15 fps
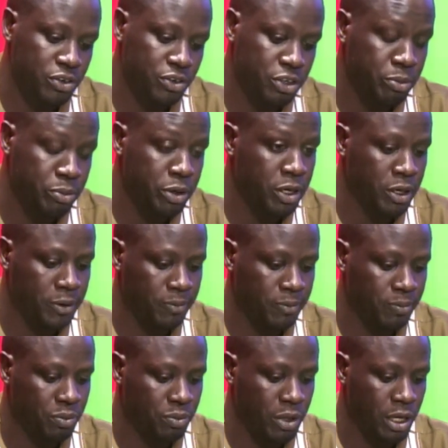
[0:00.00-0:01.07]
a bell.
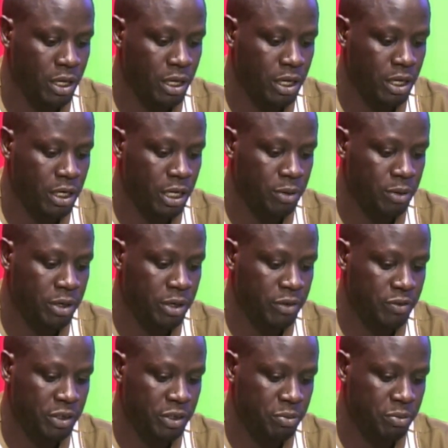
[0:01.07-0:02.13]
And I
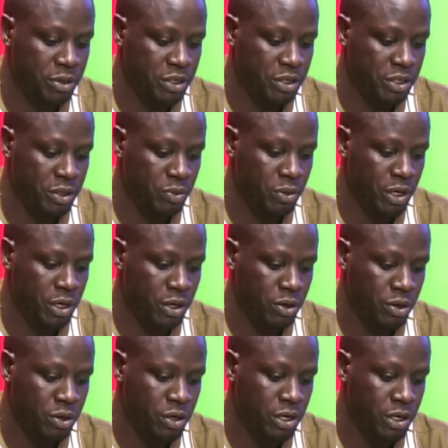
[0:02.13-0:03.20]
believe in the meeting where
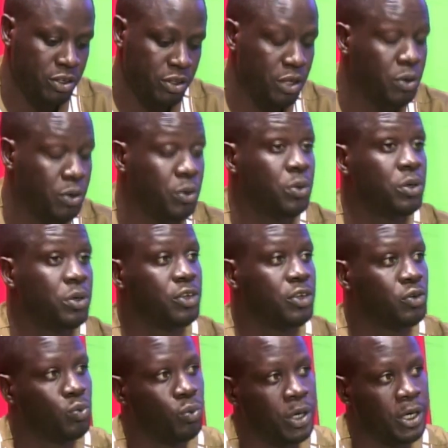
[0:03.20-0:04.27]
all our
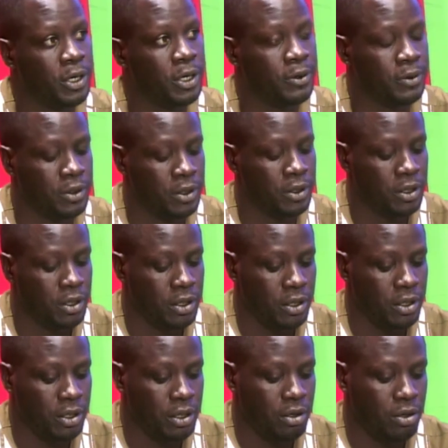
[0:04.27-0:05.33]
stakeholders were,
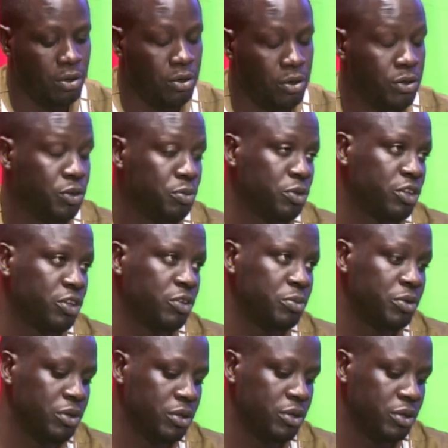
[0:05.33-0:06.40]
all this must have
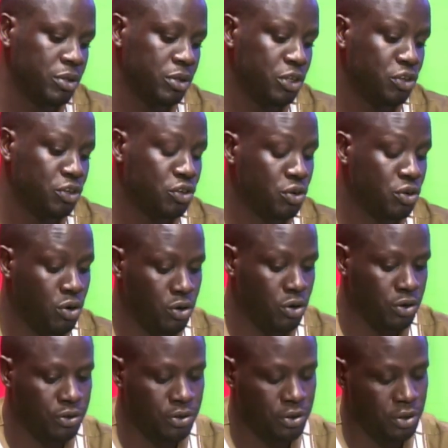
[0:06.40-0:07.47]
been discussed.